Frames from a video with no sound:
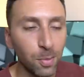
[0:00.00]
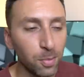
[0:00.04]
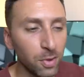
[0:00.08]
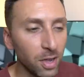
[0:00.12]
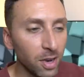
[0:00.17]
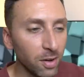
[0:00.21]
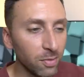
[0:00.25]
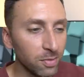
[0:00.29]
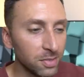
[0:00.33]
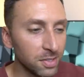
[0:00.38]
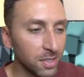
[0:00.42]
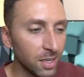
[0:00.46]
I'm
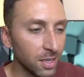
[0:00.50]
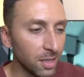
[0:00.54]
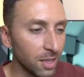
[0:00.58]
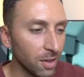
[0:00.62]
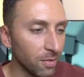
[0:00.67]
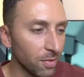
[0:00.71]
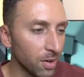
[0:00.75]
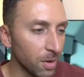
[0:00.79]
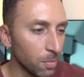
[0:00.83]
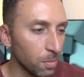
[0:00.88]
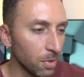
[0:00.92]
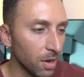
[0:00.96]
not even saying
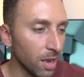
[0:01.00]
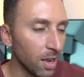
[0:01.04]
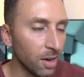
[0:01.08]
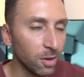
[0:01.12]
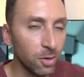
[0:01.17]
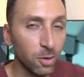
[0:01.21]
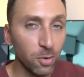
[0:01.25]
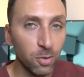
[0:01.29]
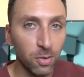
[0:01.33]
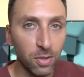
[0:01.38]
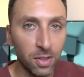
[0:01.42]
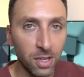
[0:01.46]
that right, but I
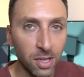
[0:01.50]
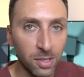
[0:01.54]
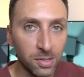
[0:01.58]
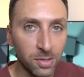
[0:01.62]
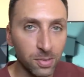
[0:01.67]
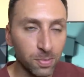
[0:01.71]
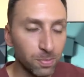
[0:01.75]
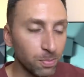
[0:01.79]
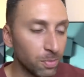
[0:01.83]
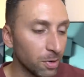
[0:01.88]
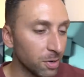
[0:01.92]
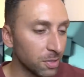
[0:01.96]
don't know who
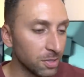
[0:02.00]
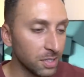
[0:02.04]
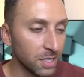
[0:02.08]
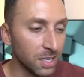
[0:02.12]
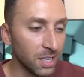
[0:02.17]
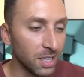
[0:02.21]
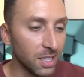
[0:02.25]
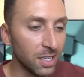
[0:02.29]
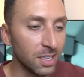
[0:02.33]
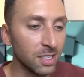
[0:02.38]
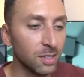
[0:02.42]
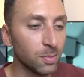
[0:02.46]
this person
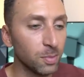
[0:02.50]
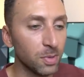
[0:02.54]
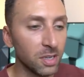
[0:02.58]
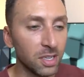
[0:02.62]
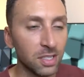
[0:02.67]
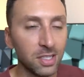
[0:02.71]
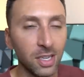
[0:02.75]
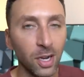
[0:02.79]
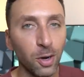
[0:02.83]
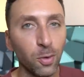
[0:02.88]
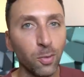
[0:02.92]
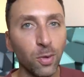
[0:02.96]
is
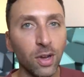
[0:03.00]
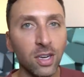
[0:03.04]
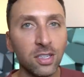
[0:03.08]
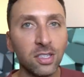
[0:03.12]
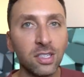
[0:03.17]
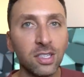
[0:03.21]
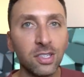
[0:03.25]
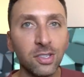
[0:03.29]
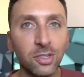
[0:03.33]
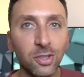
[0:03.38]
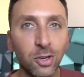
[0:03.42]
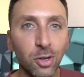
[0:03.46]
because I don't
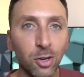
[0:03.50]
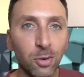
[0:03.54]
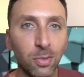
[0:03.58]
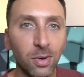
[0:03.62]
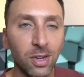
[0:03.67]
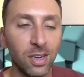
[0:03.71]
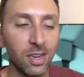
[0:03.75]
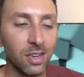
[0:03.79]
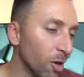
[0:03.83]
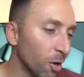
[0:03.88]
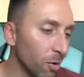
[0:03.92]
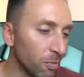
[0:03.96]
watch the show,
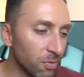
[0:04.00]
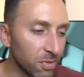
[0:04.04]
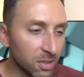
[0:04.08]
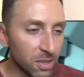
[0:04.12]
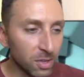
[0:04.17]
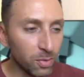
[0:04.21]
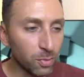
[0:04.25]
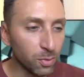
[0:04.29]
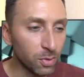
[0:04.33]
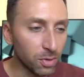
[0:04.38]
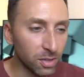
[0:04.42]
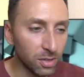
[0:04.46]
but
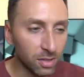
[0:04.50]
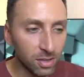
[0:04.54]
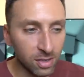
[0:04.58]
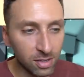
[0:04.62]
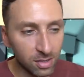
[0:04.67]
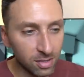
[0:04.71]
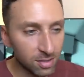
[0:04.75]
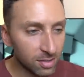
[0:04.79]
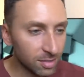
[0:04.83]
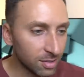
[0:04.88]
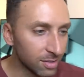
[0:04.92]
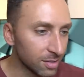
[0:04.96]
hopefully
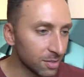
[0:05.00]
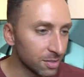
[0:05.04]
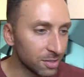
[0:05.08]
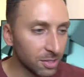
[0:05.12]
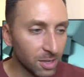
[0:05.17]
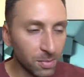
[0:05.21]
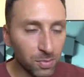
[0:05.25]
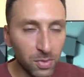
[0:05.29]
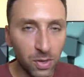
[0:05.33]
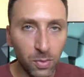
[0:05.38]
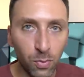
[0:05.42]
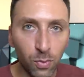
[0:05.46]
we'll,
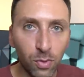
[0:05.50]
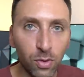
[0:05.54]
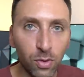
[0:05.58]
something